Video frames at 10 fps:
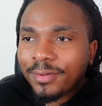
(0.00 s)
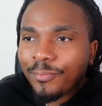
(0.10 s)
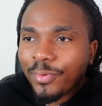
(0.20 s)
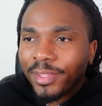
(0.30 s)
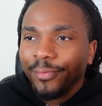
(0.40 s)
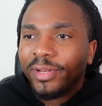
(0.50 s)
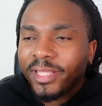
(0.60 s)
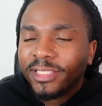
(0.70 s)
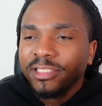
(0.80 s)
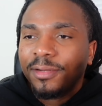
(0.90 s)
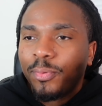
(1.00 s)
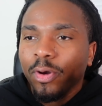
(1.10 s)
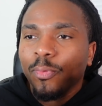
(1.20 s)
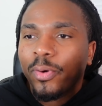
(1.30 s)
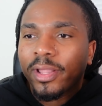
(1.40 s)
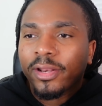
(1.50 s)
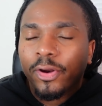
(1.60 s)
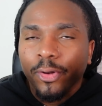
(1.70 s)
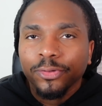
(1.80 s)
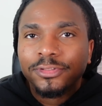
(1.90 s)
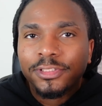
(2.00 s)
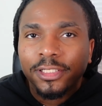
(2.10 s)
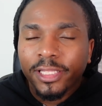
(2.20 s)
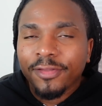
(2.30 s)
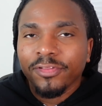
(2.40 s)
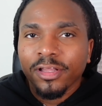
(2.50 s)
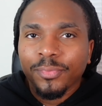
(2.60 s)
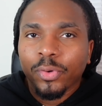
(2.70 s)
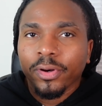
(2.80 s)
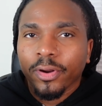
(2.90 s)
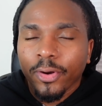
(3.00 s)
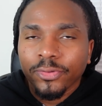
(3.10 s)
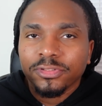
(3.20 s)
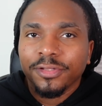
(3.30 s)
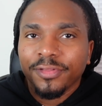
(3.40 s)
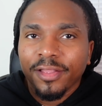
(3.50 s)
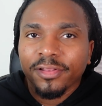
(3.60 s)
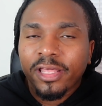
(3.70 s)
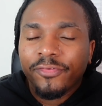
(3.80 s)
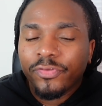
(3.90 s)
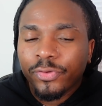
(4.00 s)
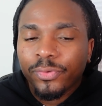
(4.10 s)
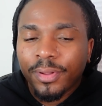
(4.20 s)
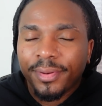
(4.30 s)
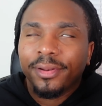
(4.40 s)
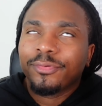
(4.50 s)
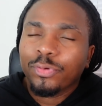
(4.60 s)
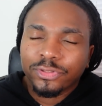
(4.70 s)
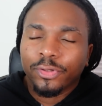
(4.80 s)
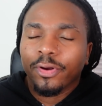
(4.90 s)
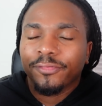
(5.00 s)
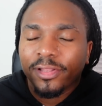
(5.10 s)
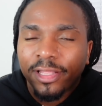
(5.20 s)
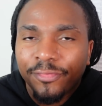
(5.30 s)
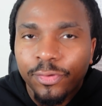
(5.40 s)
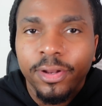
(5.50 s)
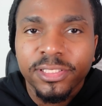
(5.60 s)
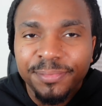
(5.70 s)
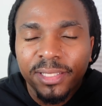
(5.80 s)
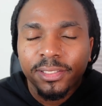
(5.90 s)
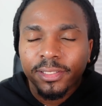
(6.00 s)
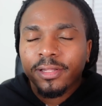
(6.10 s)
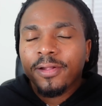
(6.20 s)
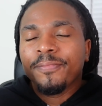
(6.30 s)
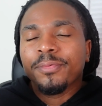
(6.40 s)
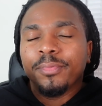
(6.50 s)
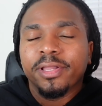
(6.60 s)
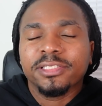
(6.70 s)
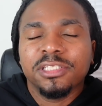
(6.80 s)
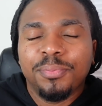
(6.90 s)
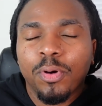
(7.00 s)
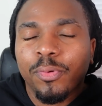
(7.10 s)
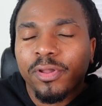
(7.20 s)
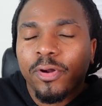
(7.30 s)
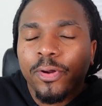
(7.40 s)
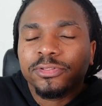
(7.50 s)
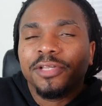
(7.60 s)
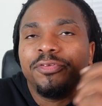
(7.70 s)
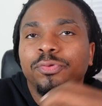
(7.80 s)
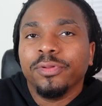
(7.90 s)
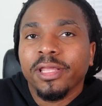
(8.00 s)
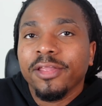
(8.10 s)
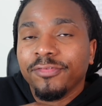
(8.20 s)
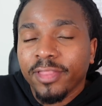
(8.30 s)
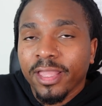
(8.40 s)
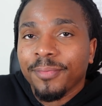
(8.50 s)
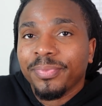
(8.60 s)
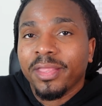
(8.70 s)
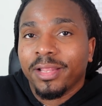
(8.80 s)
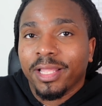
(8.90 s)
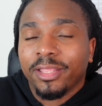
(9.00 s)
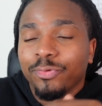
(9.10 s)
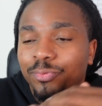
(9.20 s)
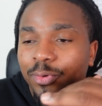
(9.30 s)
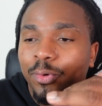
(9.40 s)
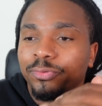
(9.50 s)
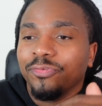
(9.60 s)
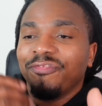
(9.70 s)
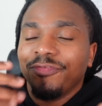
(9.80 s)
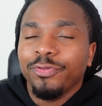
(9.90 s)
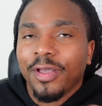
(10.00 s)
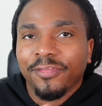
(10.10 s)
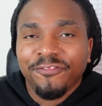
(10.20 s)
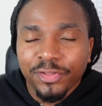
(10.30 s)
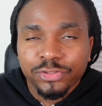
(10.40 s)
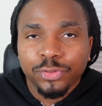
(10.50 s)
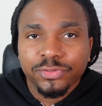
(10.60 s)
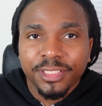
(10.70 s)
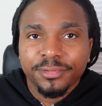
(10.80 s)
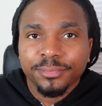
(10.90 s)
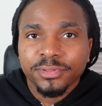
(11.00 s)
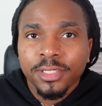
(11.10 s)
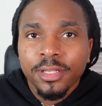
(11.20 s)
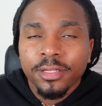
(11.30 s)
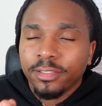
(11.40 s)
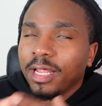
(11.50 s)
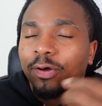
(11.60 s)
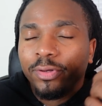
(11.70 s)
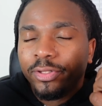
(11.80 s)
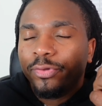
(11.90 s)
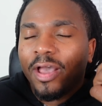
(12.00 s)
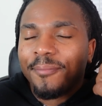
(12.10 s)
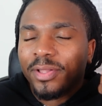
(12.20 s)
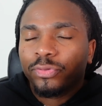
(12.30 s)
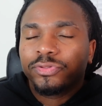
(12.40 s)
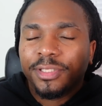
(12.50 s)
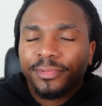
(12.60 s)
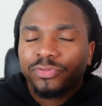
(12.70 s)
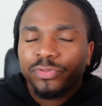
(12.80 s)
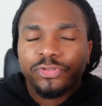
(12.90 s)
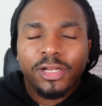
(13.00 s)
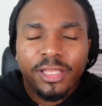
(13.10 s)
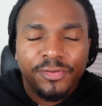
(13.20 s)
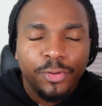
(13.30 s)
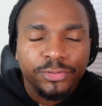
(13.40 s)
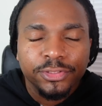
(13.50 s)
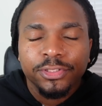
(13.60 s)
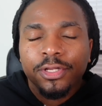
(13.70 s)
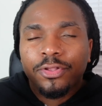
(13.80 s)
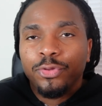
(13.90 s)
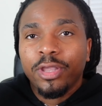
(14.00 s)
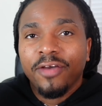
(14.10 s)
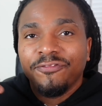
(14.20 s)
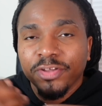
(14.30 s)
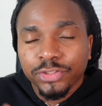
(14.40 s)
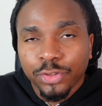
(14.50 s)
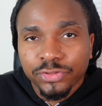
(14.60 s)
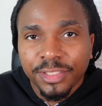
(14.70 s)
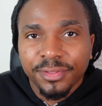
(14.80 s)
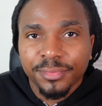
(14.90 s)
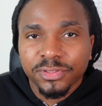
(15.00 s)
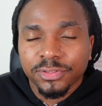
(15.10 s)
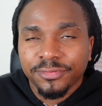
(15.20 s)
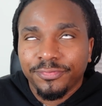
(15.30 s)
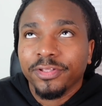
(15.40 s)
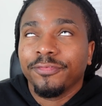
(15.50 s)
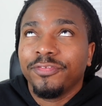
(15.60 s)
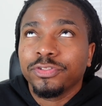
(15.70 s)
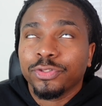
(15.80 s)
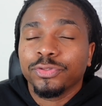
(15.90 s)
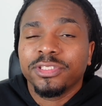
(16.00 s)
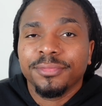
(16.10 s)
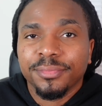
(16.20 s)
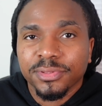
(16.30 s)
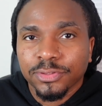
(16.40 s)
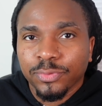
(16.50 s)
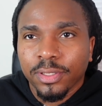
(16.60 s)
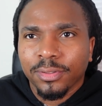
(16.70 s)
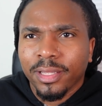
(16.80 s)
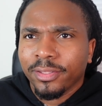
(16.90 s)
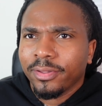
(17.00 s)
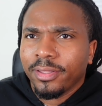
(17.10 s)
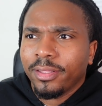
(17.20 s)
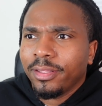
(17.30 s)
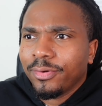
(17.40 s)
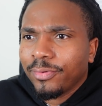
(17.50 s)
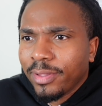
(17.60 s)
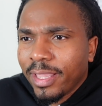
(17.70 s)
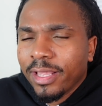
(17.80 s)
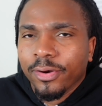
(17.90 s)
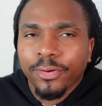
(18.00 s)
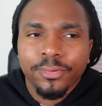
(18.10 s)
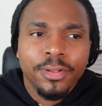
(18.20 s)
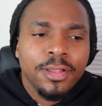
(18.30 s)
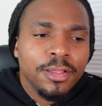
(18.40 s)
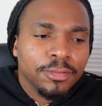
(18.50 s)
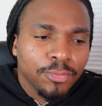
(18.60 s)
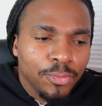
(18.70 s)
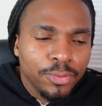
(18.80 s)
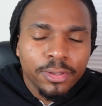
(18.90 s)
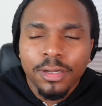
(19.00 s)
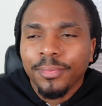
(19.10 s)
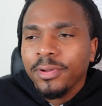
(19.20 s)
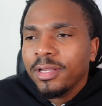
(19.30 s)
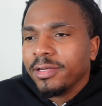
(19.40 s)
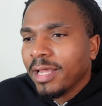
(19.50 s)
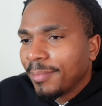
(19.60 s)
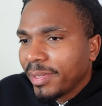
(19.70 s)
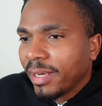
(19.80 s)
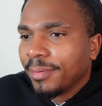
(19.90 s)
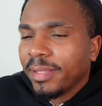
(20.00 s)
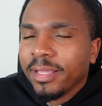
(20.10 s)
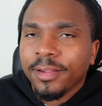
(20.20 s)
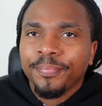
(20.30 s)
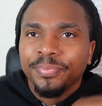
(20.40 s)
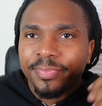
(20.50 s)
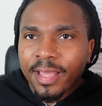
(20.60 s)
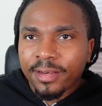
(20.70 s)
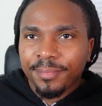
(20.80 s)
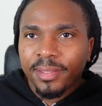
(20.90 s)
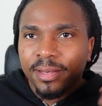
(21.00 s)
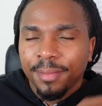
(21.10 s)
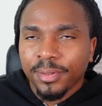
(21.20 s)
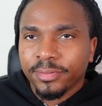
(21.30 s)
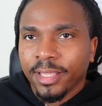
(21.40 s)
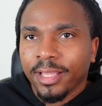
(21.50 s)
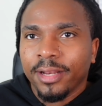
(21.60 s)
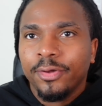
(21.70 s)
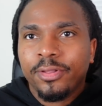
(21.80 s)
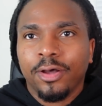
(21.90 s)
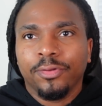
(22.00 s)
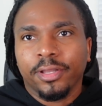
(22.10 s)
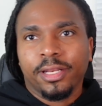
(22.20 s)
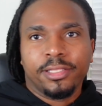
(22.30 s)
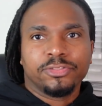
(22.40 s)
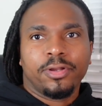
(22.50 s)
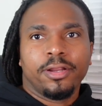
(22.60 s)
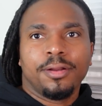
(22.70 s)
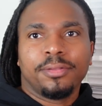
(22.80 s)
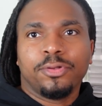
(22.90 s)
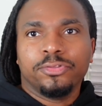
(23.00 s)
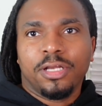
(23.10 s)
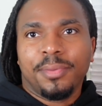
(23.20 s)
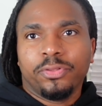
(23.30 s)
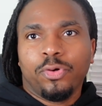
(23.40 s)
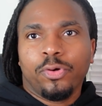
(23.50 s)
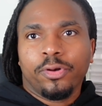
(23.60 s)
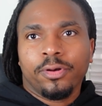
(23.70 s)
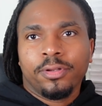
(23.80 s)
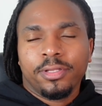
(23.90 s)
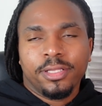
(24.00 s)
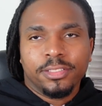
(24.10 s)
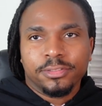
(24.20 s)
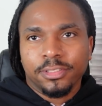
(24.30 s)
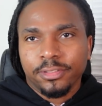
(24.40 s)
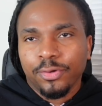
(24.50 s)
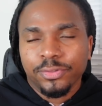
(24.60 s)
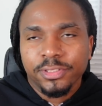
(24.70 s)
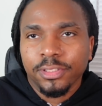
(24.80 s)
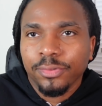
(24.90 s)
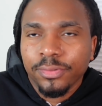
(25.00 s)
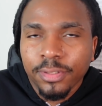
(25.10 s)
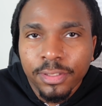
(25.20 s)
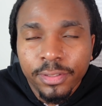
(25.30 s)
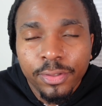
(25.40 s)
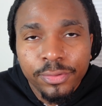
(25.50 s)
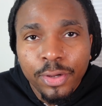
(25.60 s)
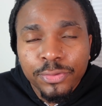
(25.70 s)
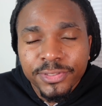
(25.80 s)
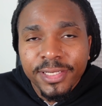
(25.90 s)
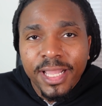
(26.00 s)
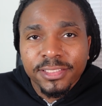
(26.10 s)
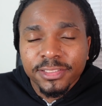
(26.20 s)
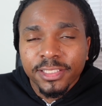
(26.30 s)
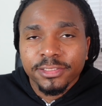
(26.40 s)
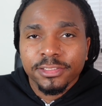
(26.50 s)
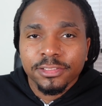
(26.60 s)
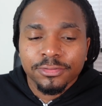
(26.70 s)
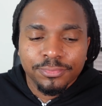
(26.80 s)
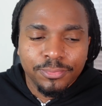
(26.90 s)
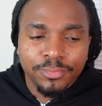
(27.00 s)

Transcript: we, when it gets to the point where it hurts to leave them or it hurts and they leave you, I mean, of course it's gonna hurt if they leave you unexpectedly, but it gets to the point where it hurts if you leave them and like you go to, you have the physical symptoms. Not only do you have mental symptoms when you try to leave a narcissist, you got physical symptoms, physical symptoms as well. Like your, your head hurting, throwing up, not being able to eat, not being able to think. I know y'all looking at this right here. I told y'all my daughter is a nosy little, a nosy Nancy and she just